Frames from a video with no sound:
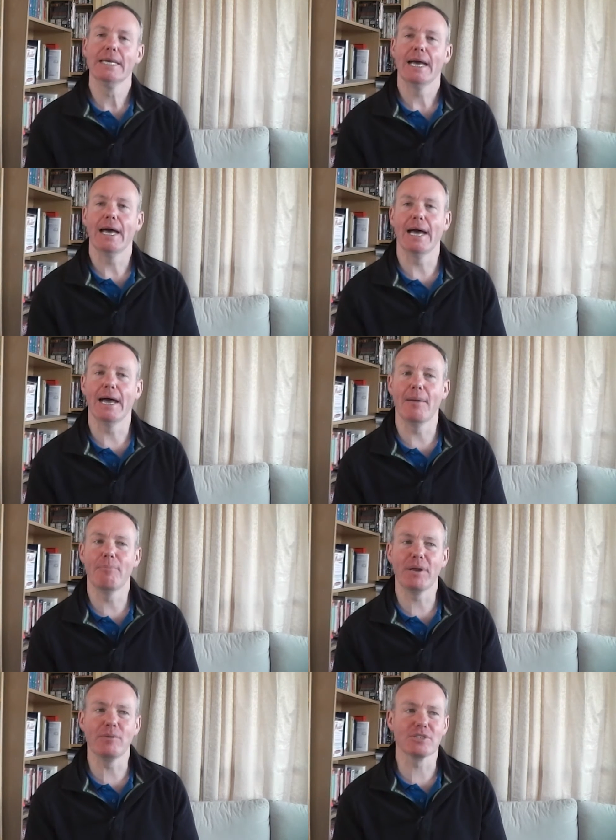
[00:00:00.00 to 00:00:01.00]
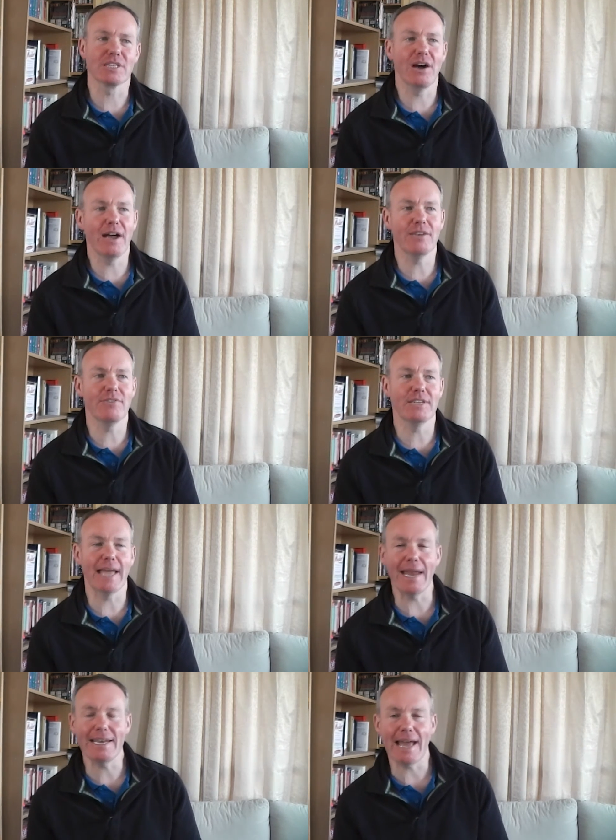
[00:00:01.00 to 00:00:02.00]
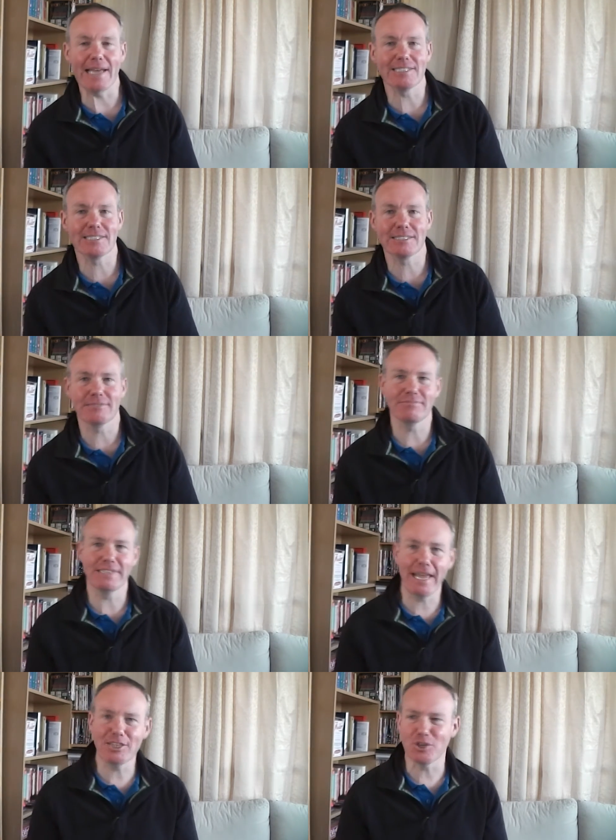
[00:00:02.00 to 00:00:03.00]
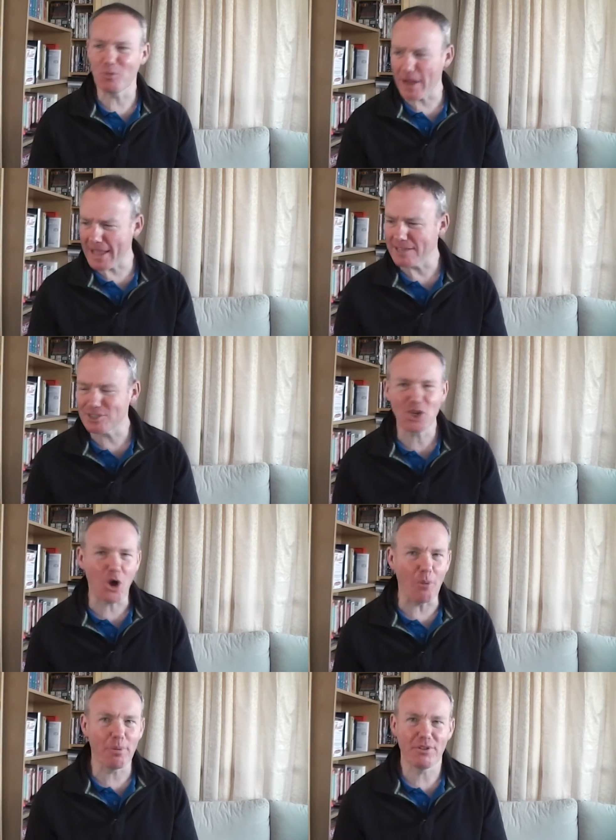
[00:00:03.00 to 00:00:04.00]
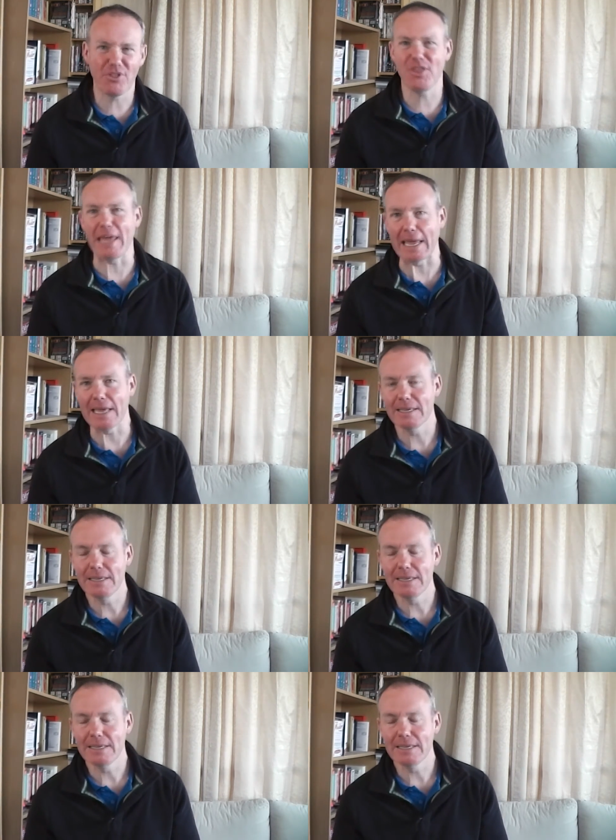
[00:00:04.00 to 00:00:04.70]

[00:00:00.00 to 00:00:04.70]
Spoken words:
but it was a kind of an Adidas leisure wear top thing.